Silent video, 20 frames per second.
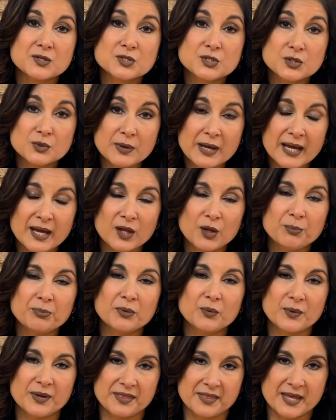to help
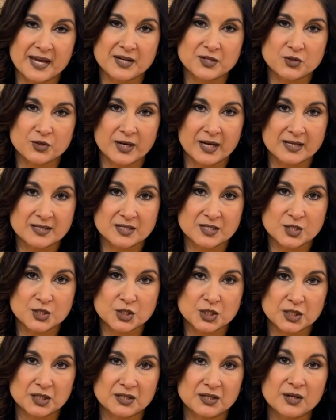with that
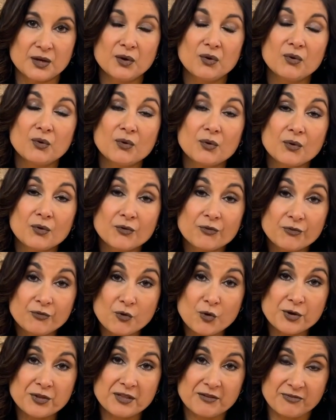transition
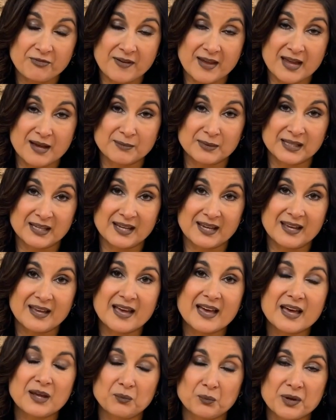for the
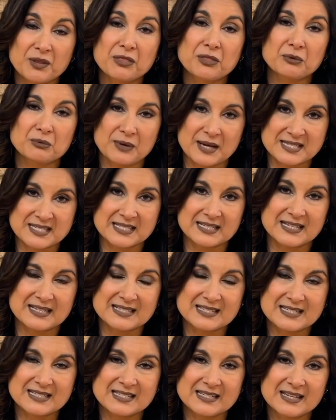family and with the
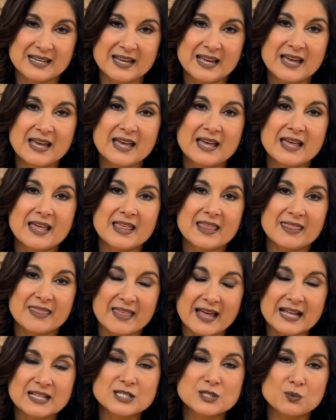resident.
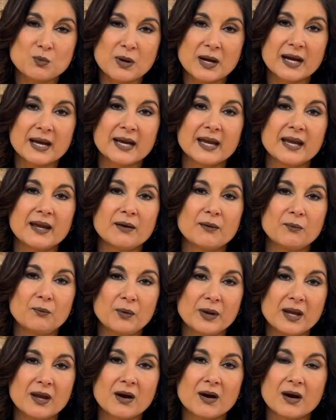That's why
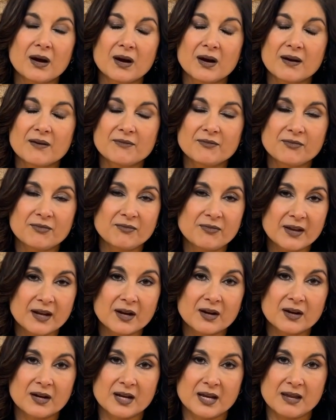we are
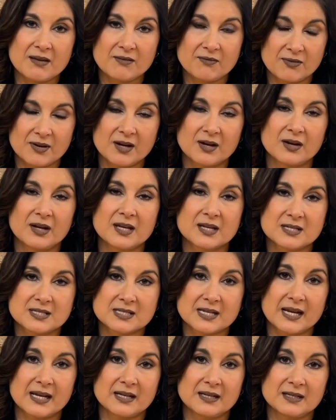very, very
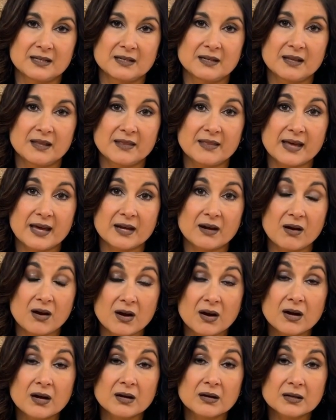excited that
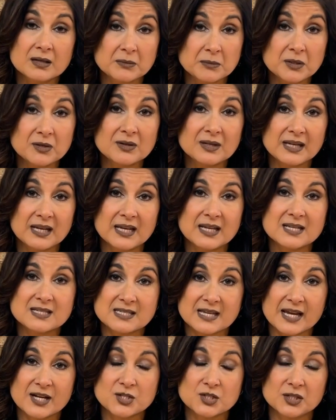our community
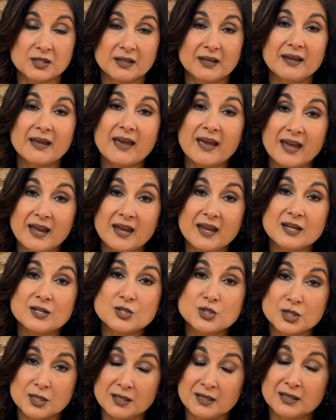is actually
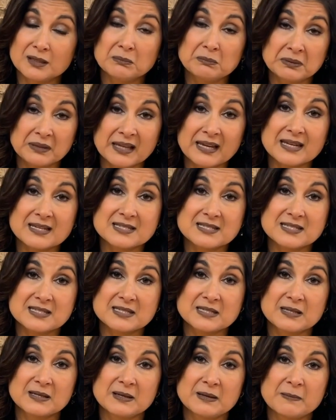age in
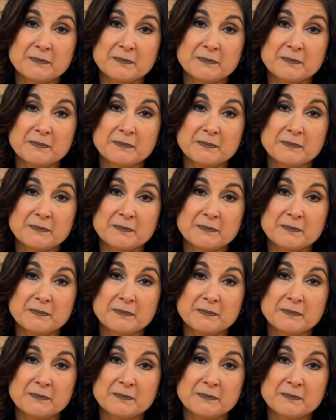place.